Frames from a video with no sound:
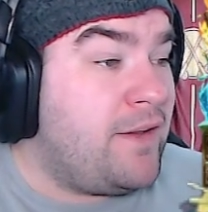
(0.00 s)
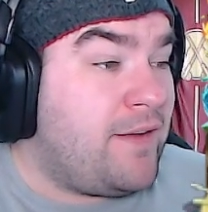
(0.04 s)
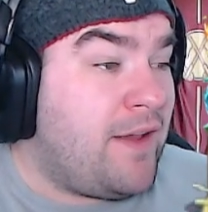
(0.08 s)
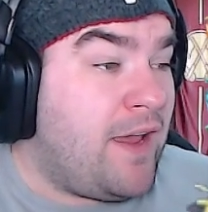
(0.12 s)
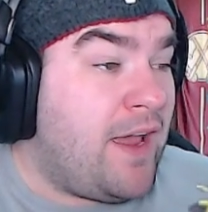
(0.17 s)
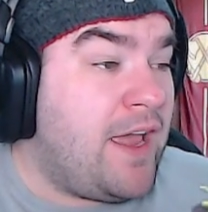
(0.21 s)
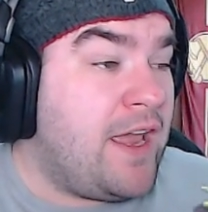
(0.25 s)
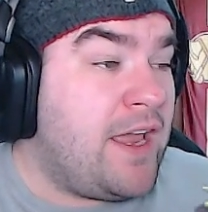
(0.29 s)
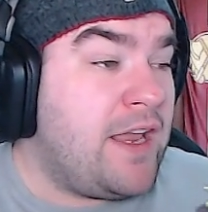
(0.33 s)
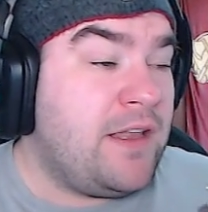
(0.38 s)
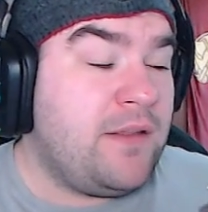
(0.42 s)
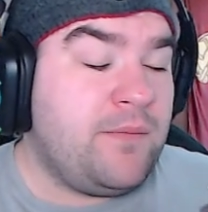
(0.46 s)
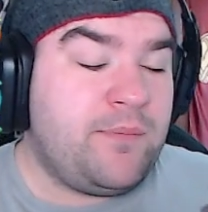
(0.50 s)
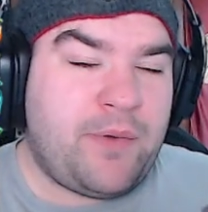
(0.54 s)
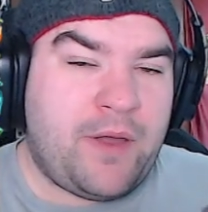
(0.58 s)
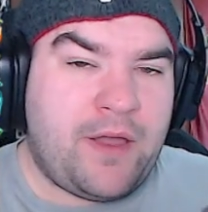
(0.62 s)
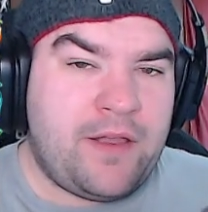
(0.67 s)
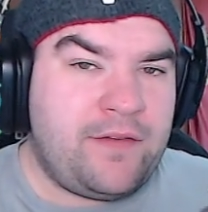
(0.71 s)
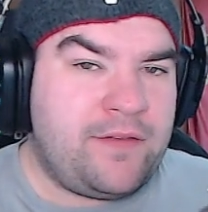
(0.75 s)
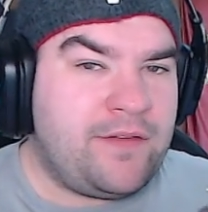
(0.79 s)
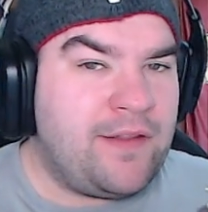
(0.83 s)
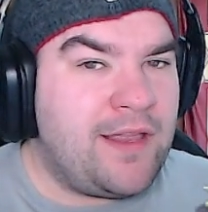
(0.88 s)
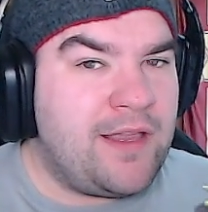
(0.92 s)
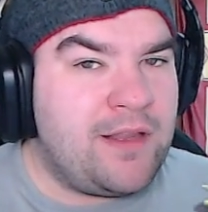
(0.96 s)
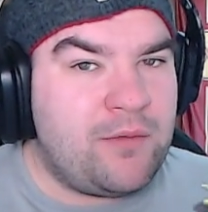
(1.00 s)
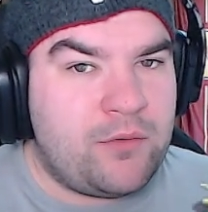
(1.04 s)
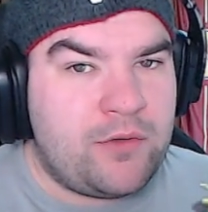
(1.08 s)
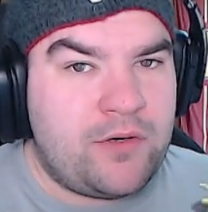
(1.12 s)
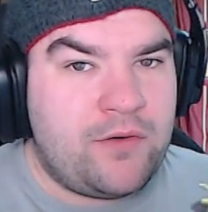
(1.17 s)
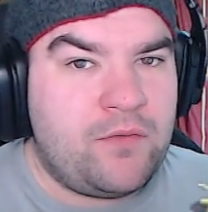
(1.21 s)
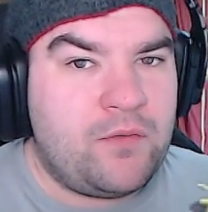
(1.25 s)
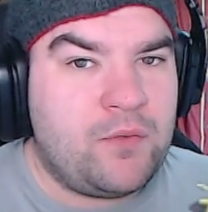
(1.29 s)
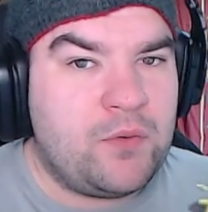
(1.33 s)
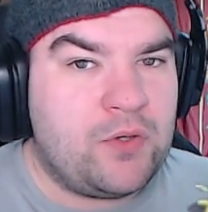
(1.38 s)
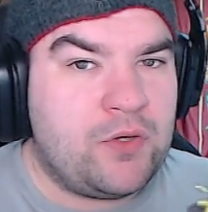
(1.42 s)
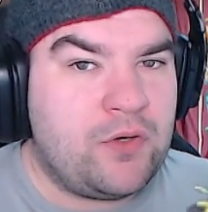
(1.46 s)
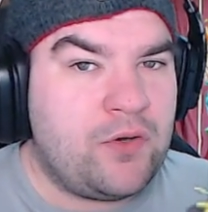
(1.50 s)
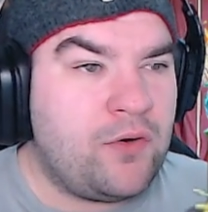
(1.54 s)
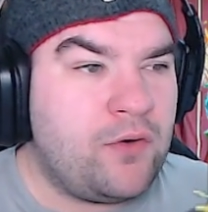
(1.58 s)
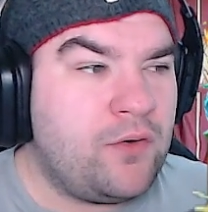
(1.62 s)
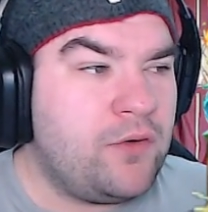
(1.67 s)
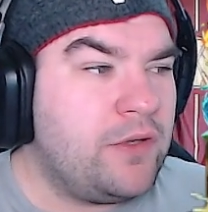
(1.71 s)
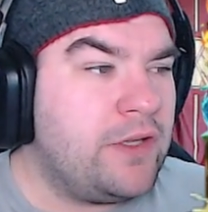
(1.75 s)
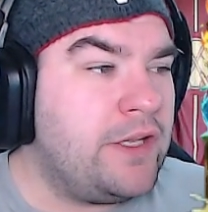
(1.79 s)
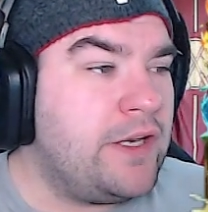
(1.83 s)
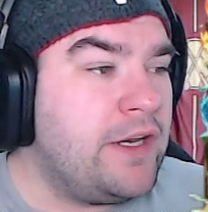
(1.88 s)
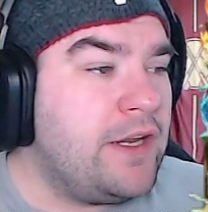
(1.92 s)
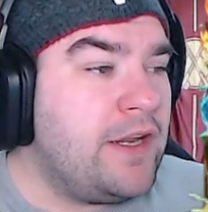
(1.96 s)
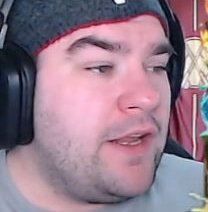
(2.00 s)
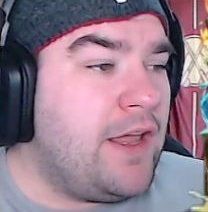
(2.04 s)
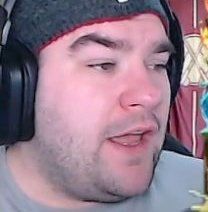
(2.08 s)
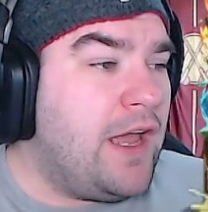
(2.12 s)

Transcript: Aang, Base Aang, whatever you want to call it.